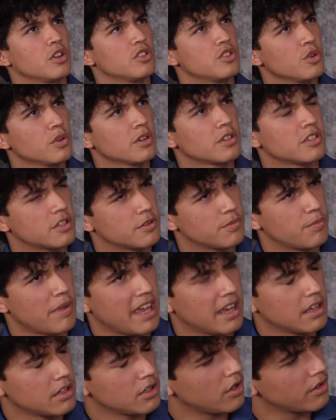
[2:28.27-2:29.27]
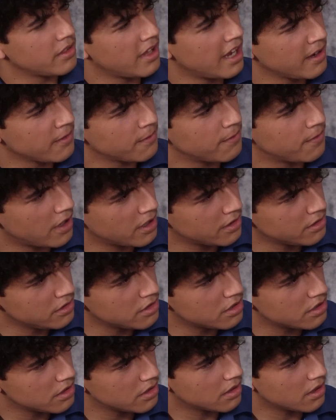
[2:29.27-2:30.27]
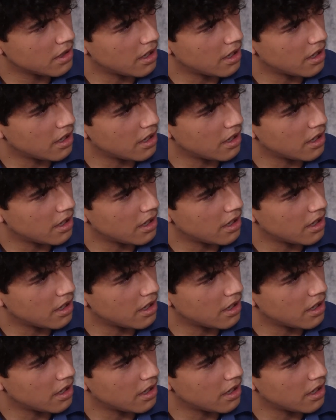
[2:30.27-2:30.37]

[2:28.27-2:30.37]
Could you expand on that fund?